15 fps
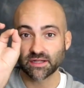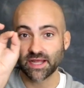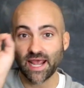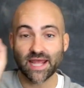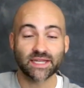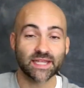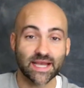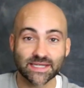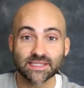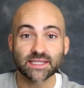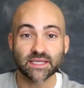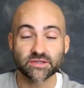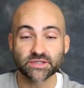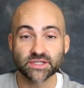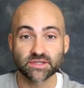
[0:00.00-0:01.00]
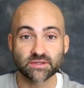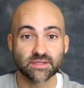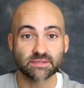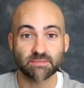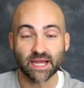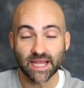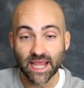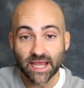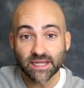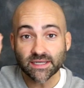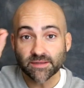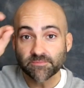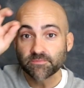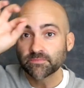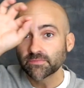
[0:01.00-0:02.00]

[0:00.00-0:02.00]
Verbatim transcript: And yes, they used to do this by hand